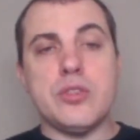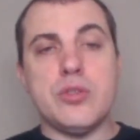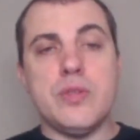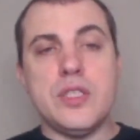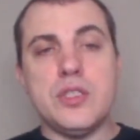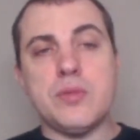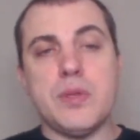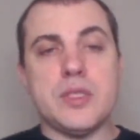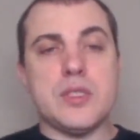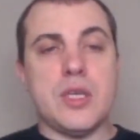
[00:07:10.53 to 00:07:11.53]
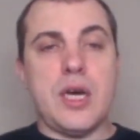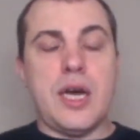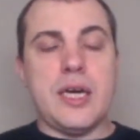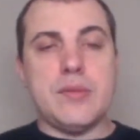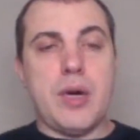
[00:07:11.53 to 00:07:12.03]
do this, but
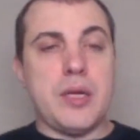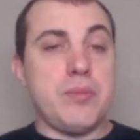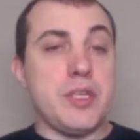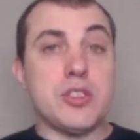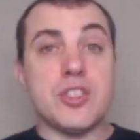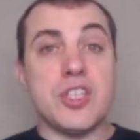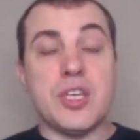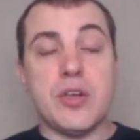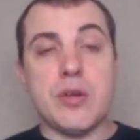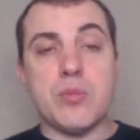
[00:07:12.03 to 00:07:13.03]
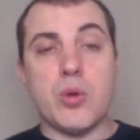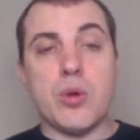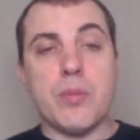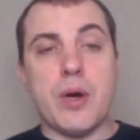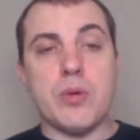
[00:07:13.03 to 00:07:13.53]
I'd be interested in hearing
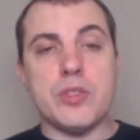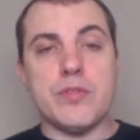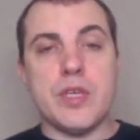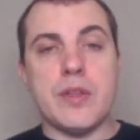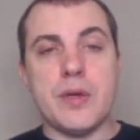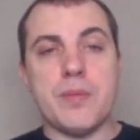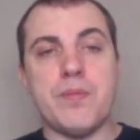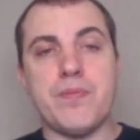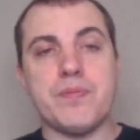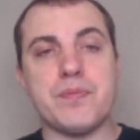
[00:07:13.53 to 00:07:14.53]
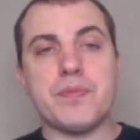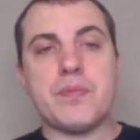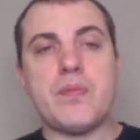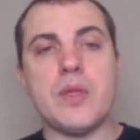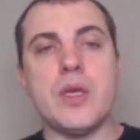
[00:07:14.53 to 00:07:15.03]
more about what you've done there.
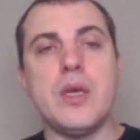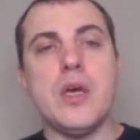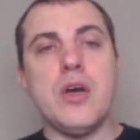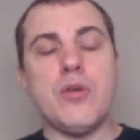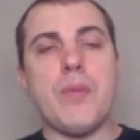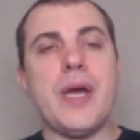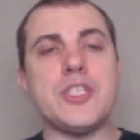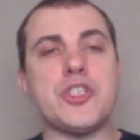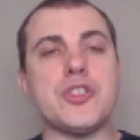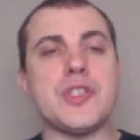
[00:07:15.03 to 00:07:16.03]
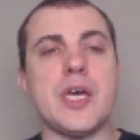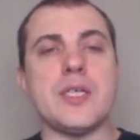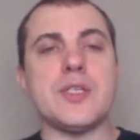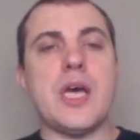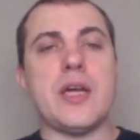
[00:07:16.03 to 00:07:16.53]
Ramesh
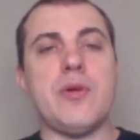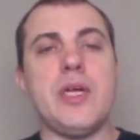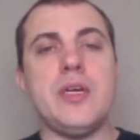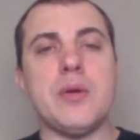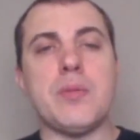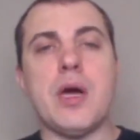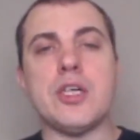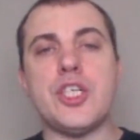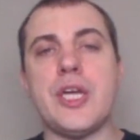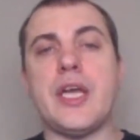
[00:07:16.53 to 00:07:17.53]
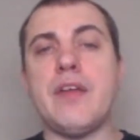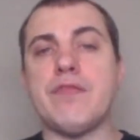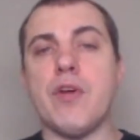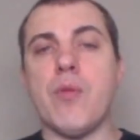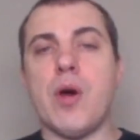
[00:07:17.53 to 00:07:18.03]
says, I created a blockchain
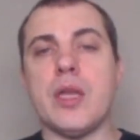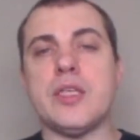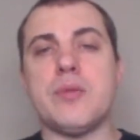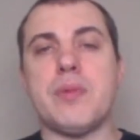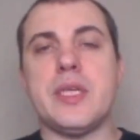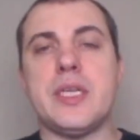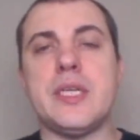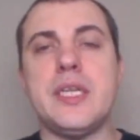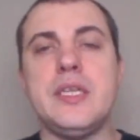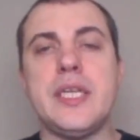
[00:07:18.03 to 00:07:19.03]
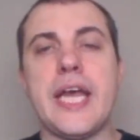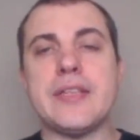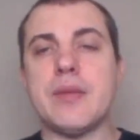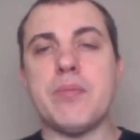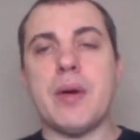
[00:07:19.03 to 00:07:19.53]
info wallet, but didn't
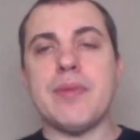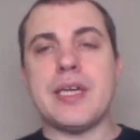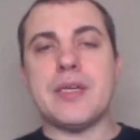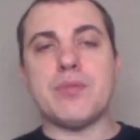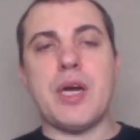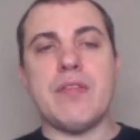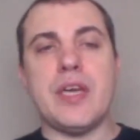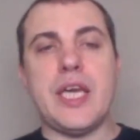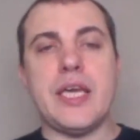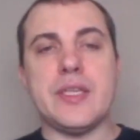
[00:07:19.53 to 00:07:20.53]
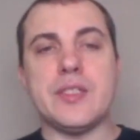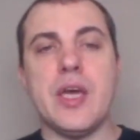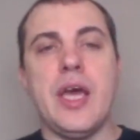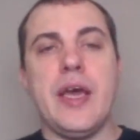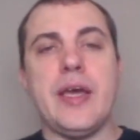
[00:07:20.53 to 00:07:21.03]
get the public and private keys.
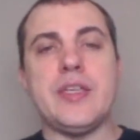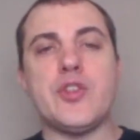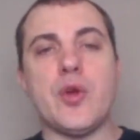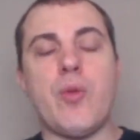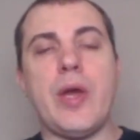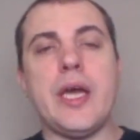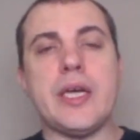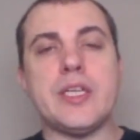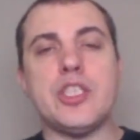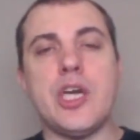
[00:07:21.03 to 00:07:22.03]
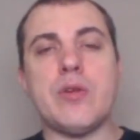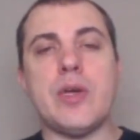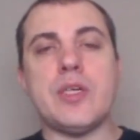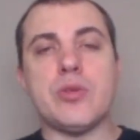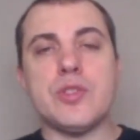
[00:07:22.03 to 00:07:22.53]
Is there a way I can
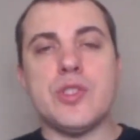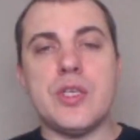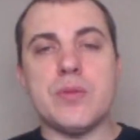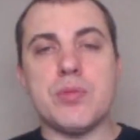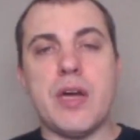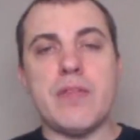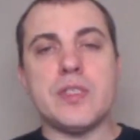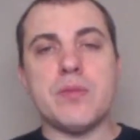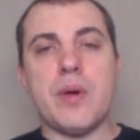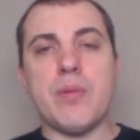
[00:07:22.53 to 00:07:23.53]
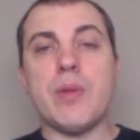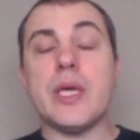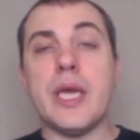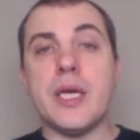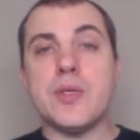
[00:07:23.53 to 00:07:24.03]
generate or see the private and
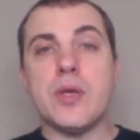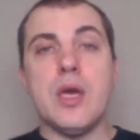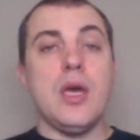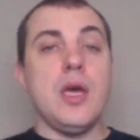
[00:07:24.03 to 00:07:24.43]
public keys?